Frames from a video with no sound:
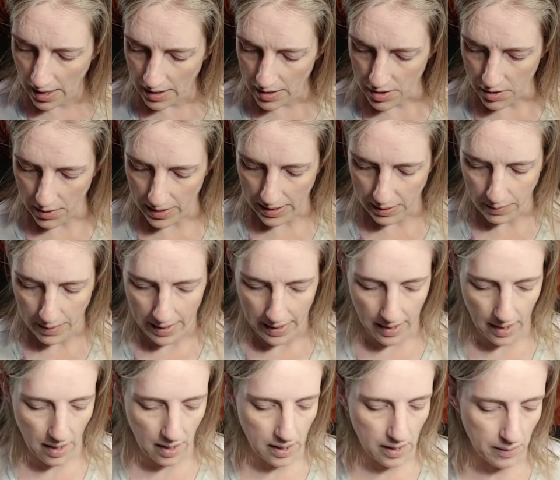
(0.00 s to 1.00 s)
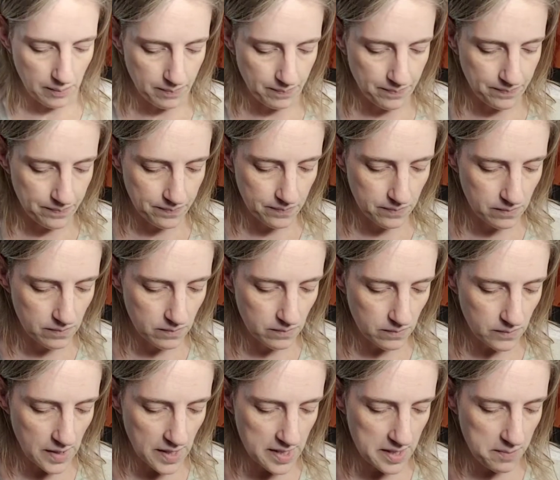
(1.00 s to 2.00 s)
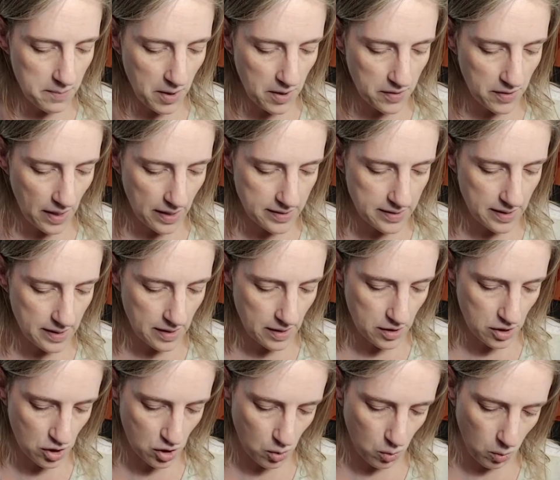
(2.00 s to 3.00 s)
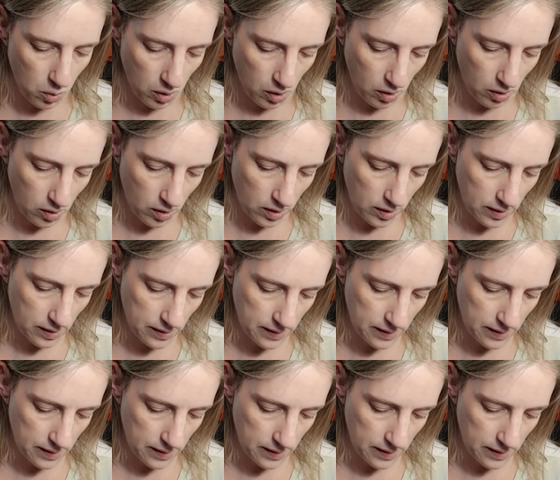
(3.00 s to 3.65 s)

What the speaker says: So anyway, this month I did a squirrel